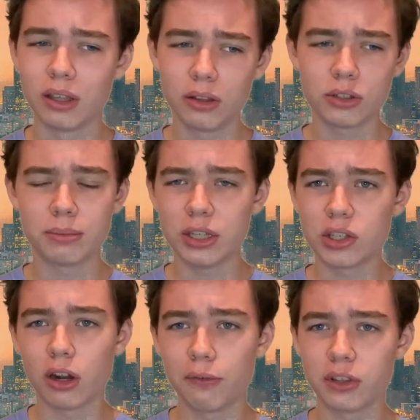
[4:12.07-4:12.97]
There's some
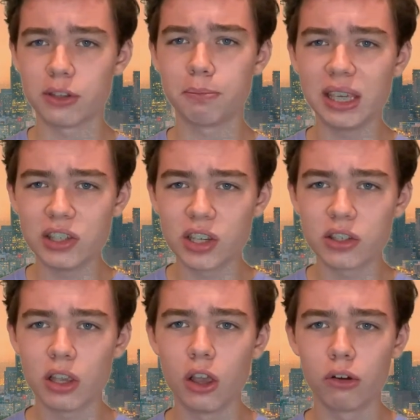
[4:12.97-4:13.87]
decent offensive
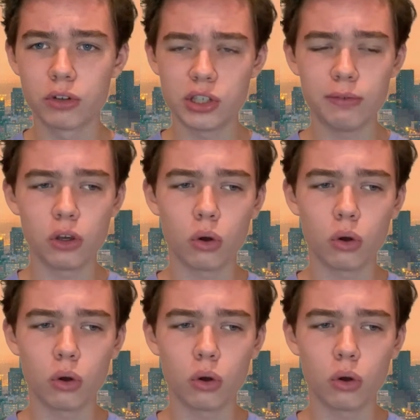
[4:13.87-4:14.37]
pieces, receiving